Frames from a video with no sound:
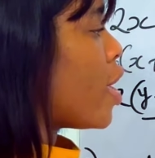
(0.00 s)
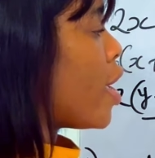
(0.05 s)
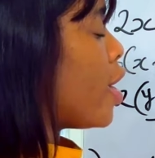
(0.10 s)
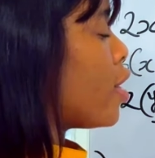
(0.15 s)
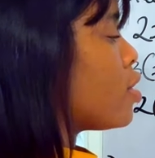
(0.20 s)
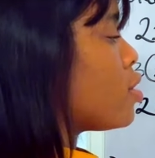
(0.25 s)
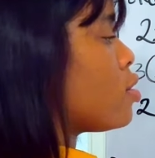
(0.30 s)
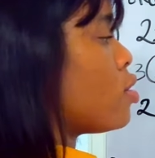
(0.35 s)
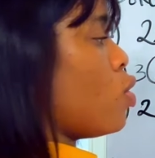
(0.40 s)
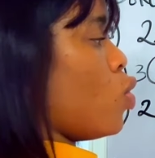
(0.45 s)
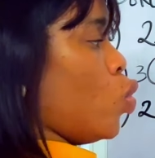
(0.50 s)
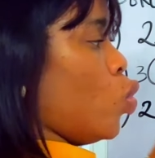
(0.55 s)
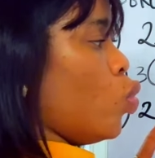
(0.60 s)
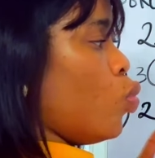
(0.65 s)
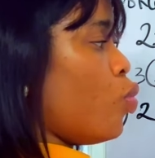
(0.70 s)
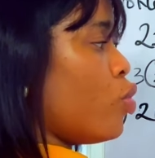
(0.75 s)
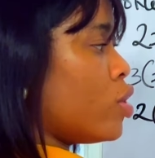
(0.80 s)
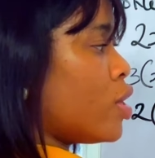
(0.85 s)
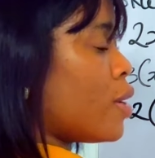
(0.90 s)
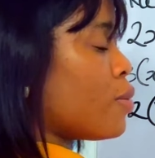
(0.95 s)
x,
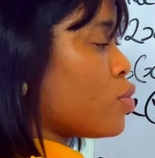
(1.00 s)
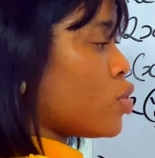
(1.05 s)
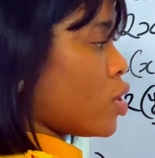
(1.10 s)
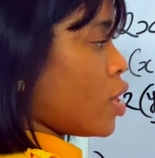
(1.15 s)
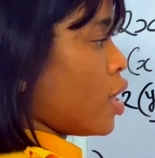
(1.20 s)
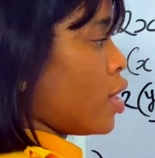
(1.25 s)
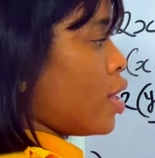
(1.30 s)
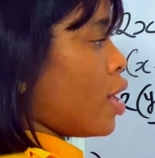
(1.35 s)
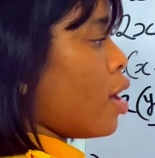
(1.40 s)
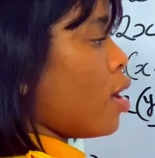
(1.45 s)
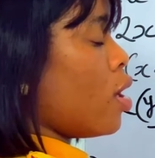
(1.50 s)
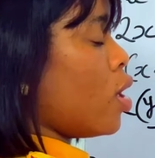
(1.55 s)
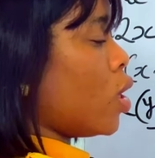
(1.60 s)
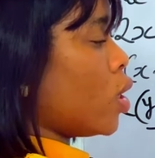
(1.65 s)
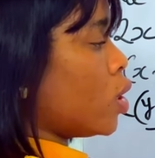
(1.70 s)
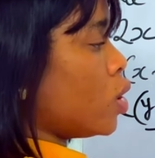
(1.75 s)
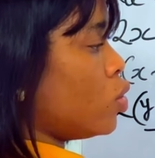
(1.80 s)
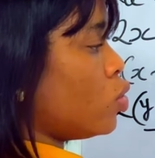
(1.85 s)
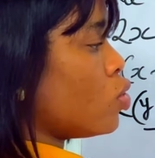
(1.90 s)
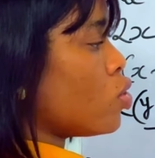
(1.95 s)
put them together.
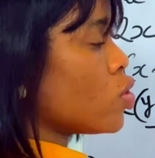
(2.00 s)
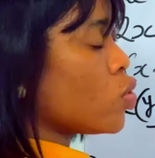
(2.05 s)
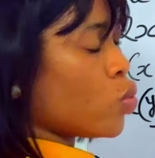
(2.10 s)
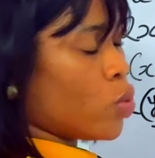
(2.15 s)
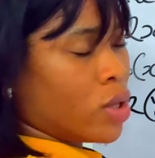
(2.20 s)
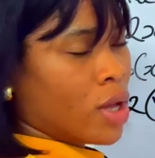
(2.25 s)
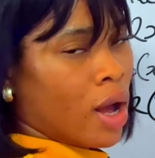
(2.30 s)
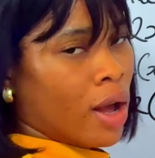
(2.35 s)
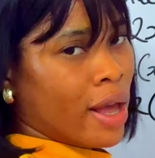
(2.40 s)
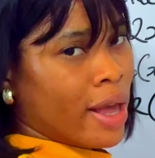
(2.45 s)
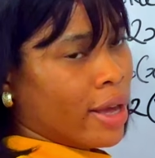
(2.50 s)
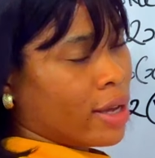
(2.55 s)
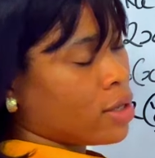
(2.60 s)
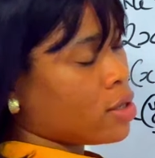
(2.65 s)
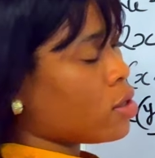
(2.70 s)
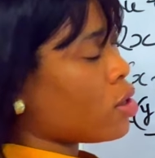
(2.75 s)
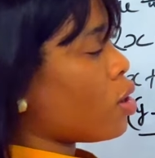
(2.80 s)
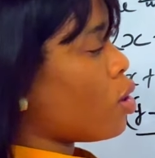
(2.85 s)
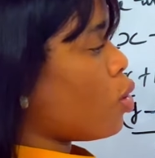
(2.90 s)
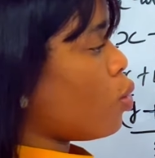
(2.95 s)
Those without
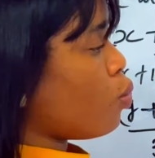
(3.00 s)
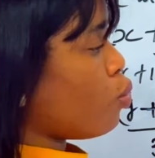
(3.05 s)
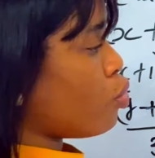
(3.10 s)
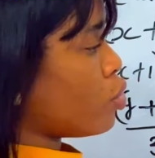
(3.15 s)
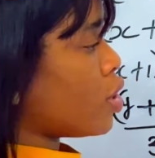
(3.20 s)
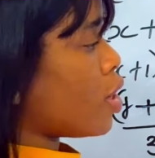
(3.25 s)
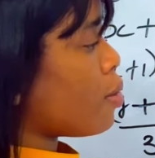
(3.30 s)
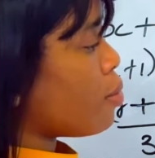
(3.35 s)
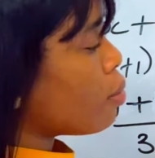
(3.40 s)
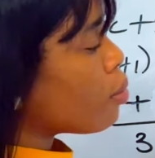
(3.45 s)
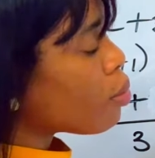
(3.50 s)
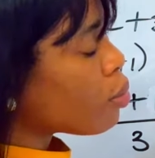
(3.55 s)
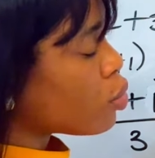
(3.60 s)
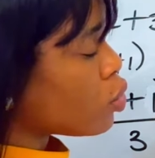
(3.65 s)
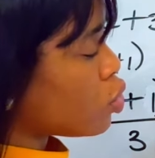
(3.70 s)
x, put them